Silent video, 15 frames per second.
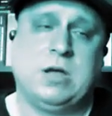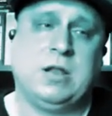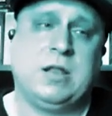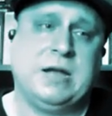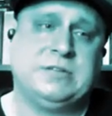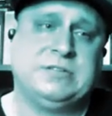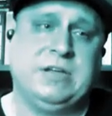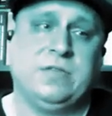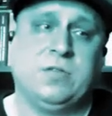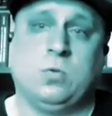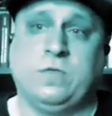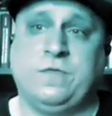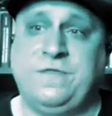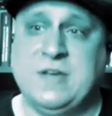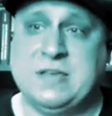collecting
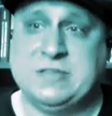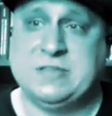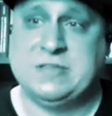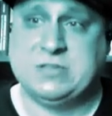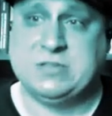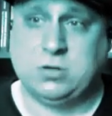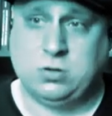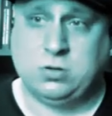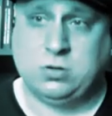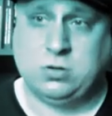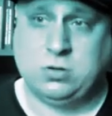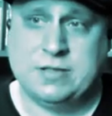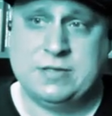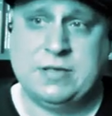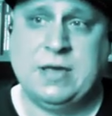the physical
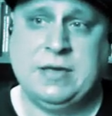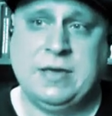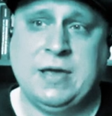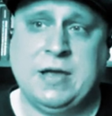data and saying,